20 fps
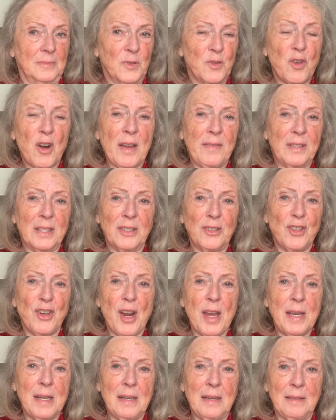driving a
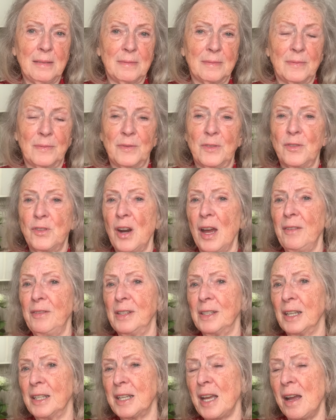train,
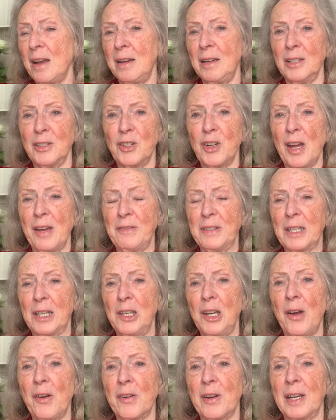driving a car, driving a
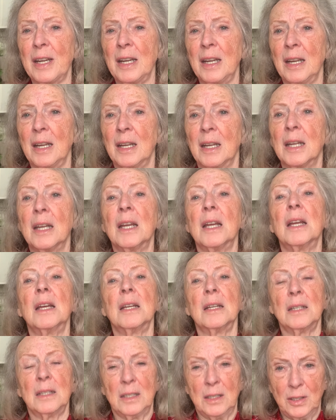lorry.
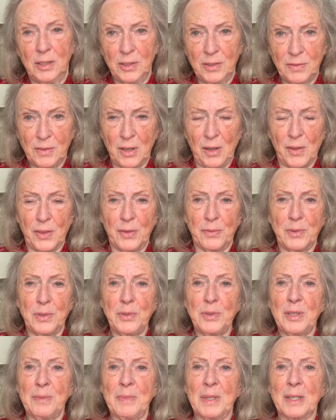You've got the
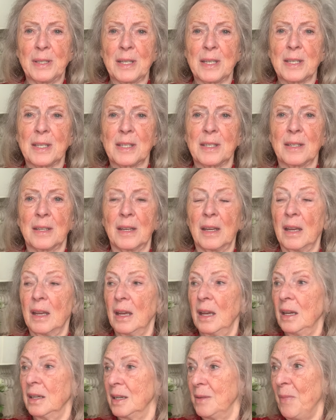rudiments.
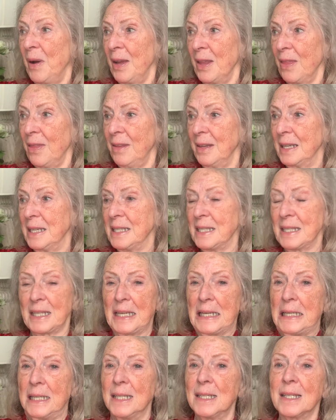And you might think it's
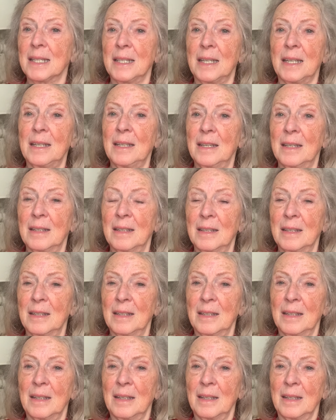easy,
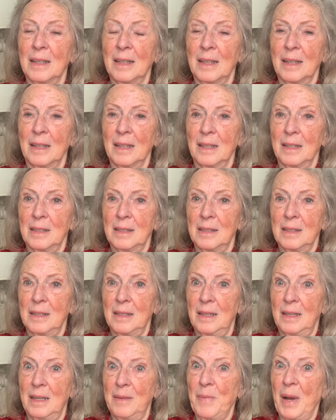
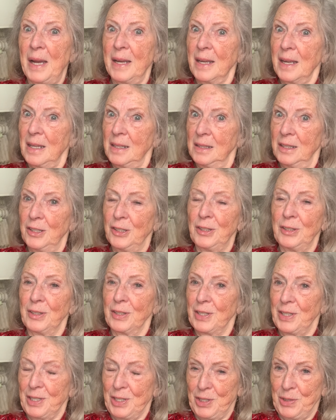and you might get
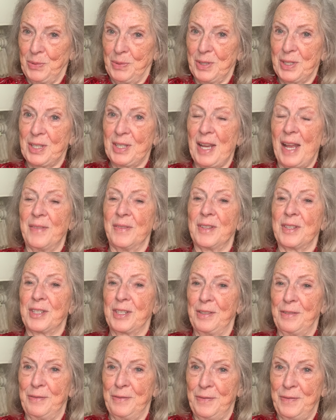lulled into a sense
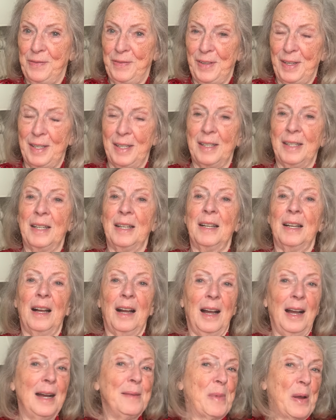of,
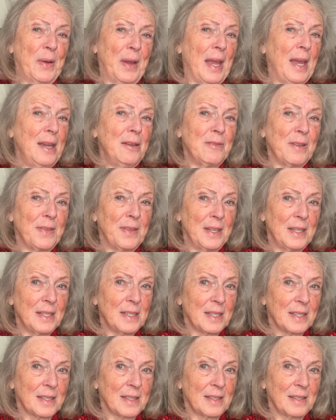I'm okay with
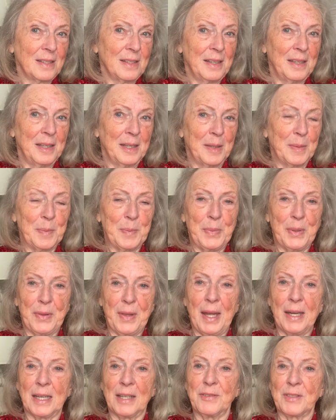this. But
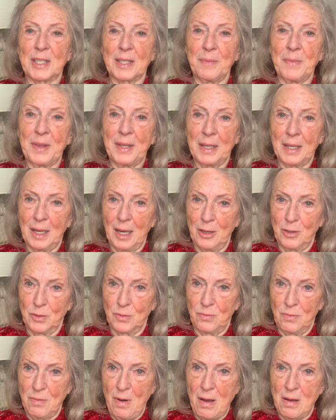then if something
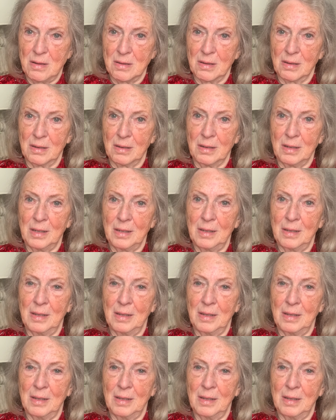goes wrong,